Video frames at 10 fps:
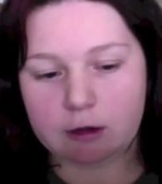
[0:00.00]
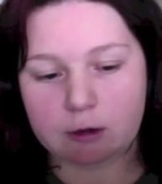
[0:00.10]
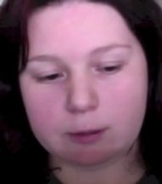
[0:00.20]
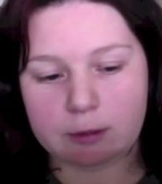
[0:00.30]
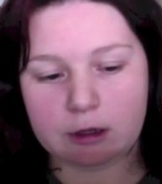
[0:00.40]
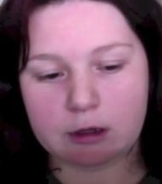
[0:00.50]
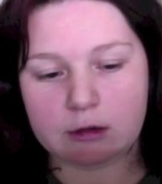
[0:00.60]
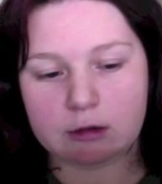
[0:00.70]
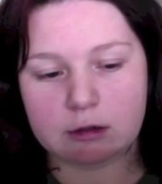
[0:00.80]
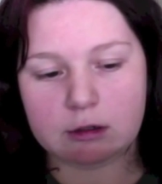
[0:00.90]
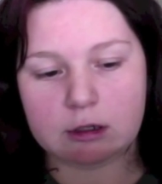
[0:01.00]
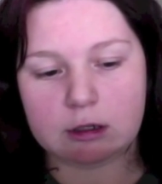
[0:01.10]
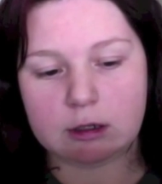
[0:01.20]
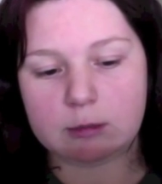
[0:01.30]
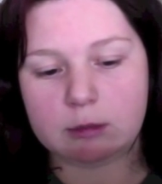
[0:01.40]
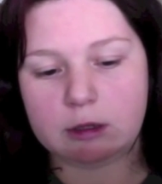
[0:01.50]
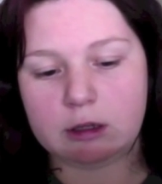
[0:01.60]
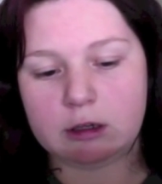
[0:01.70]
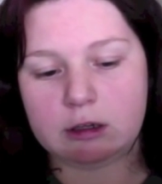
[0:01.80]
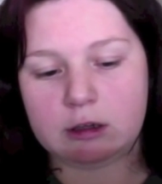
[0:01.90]
beard,
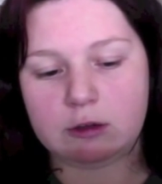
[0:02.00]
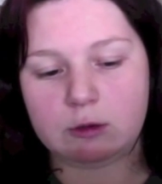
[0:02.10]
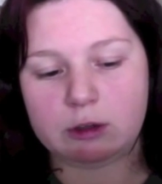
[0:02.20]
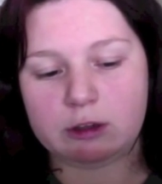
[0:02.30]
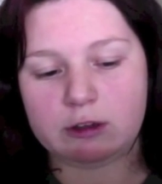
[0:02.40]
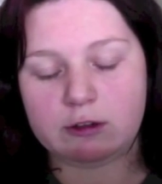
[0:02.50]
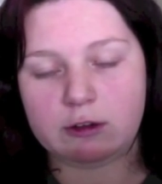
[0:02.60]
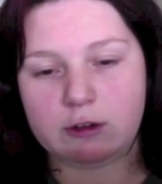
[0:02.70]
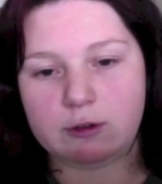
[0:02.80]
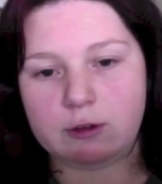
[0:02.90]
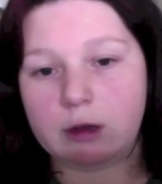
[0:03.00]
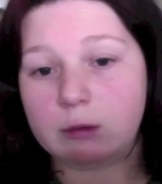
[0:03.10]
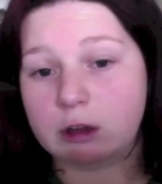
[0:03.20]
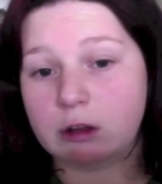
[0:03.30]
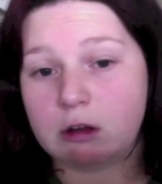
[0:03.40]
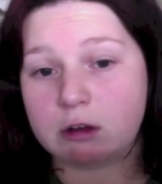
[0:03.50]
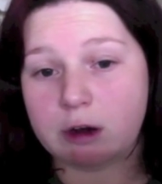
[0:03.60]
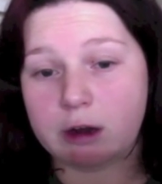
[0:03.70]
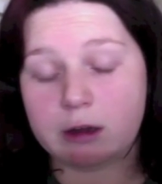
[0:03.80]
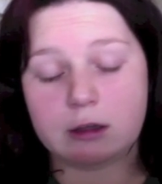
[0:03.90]
it is really stiff and really long and
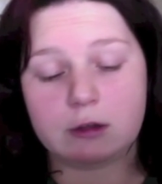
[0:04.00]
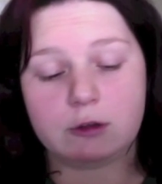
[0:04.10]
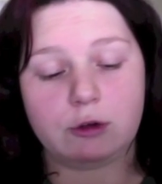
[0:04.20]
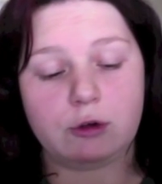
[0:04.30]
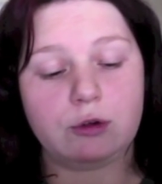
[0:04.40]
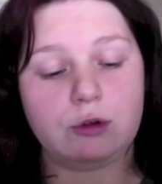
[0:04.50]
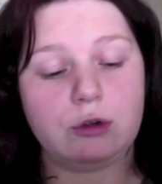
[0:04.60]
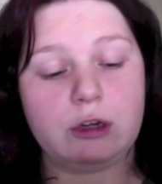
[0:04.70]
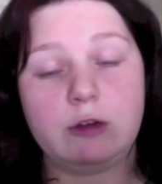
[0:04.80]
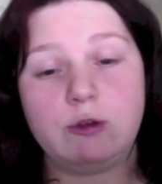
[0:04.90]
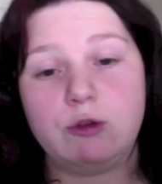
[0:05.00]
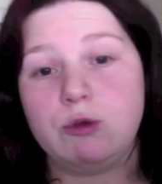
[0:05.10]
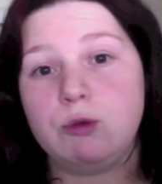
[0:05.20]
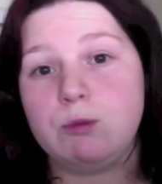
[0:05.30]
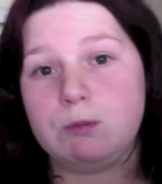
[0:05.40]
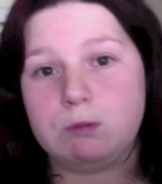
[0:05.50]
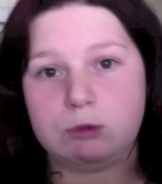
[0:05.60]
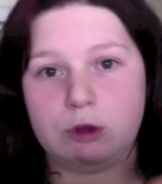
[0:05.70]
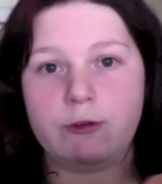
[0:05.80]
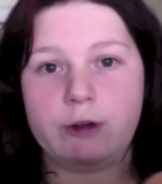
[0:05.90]
scraggly, so you need to
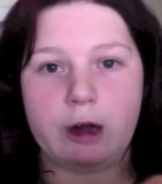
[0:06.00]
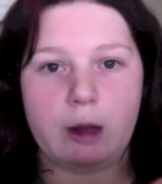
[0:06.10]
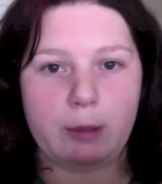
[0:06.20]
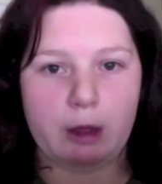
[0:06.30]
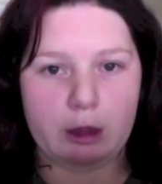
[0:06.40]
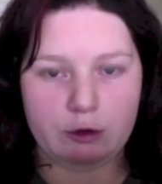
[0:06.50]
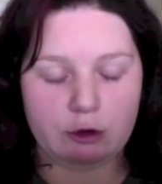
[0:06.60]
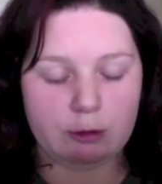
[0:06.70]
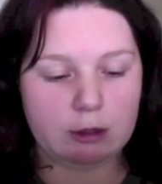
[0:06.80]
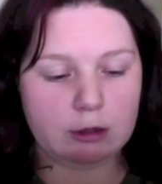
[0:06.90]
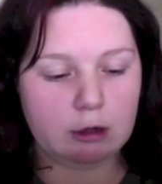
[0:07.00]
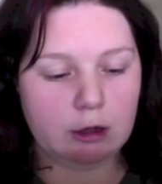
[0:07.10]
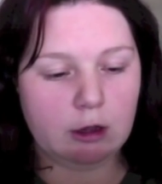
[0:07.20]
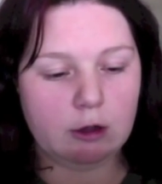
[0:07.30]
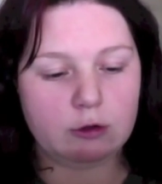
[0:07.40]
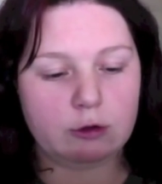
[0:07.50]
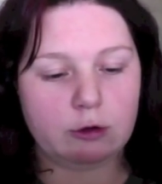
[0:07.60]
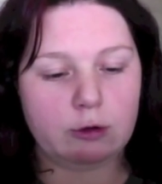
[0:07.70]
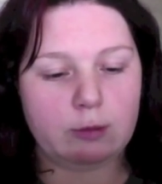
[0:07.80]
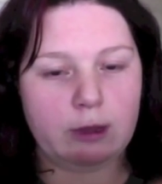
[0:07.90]
soften it up and trim it.
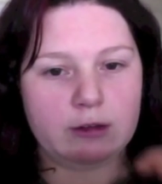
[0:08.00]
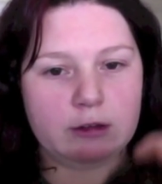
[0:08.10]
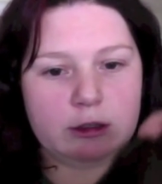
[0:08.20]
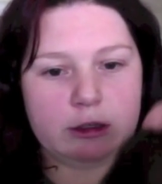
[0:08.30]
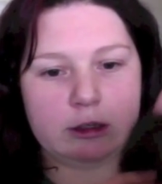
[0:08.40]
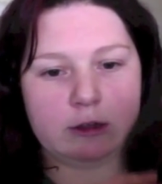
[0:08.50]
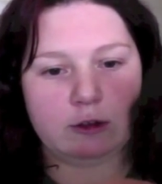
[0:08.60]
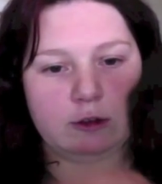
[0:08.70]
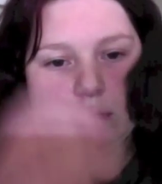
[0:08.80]
So basically it's just a